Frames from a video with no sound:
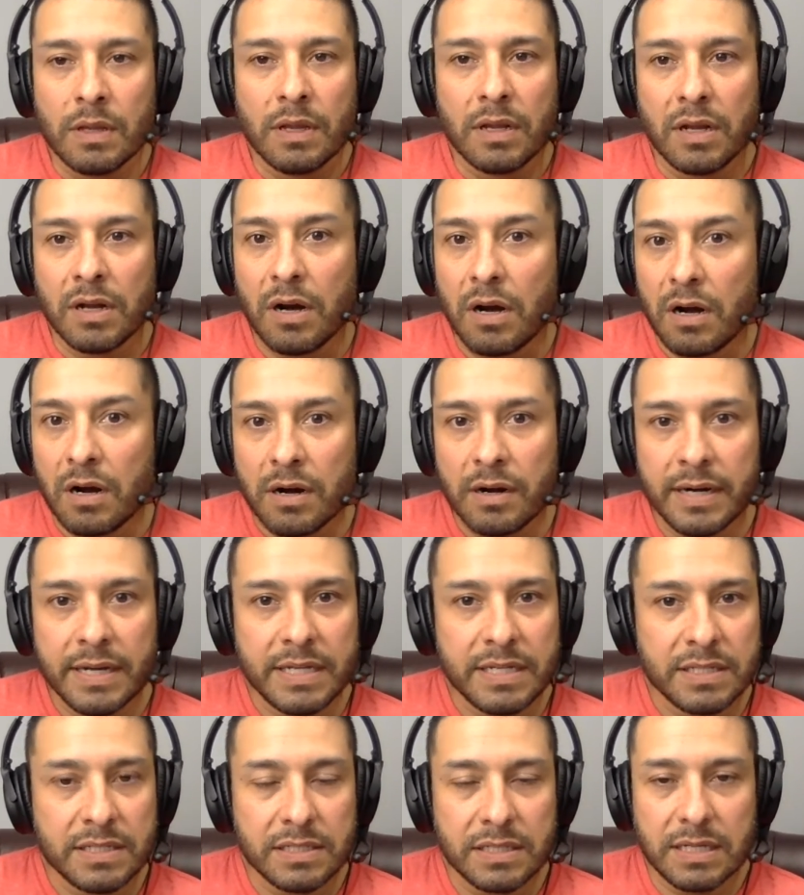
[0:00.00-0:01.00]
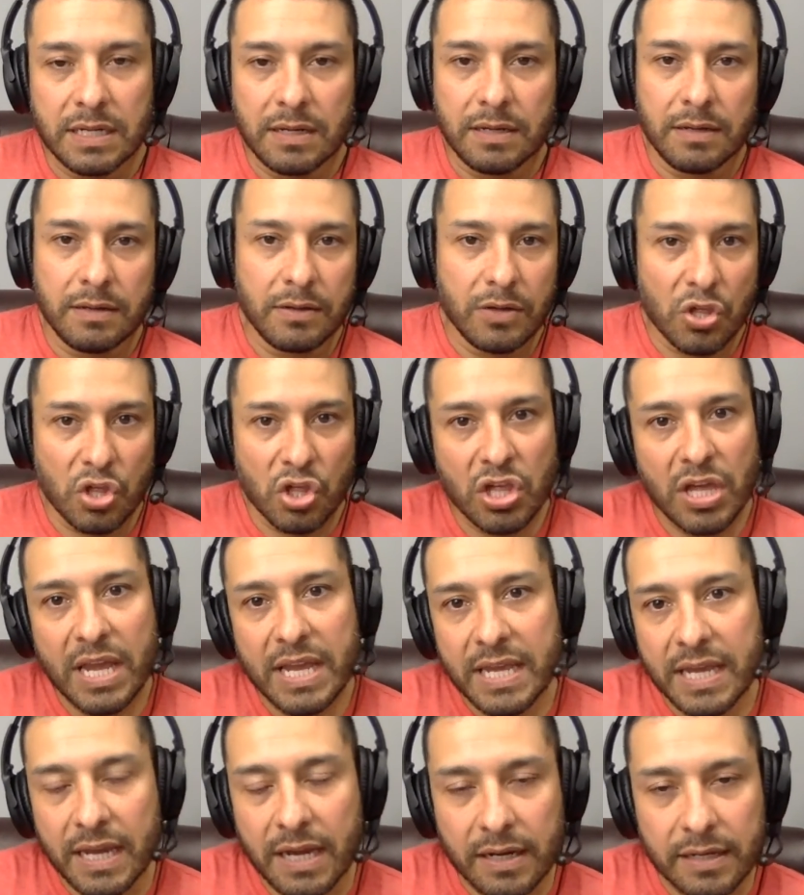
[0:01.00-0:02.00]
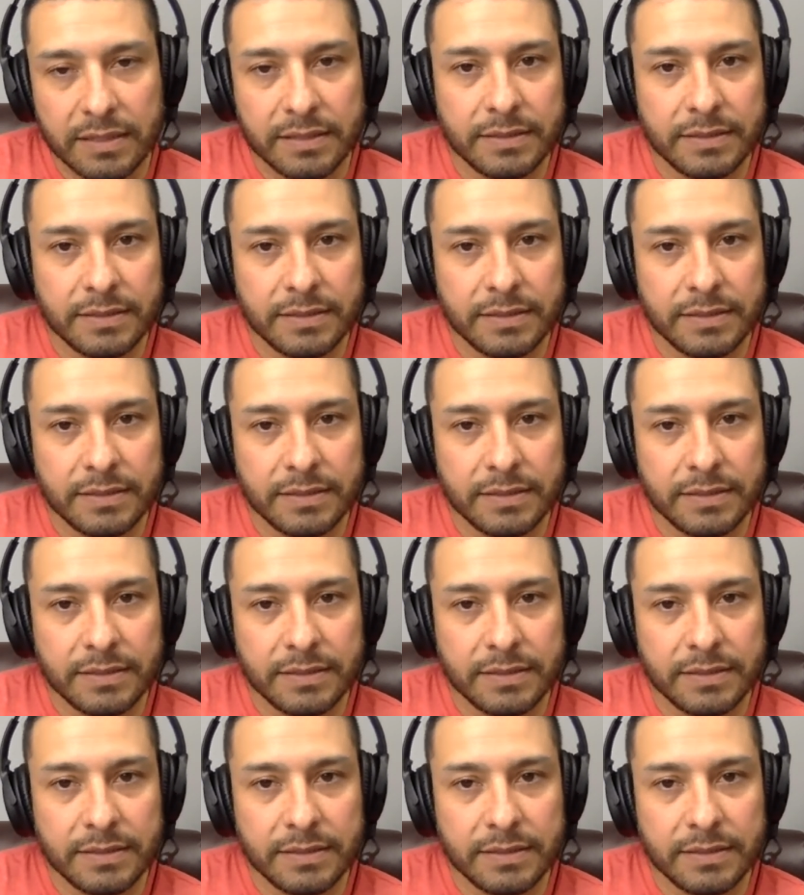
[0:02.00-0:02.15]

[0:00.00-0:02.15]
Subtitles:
car is shaking.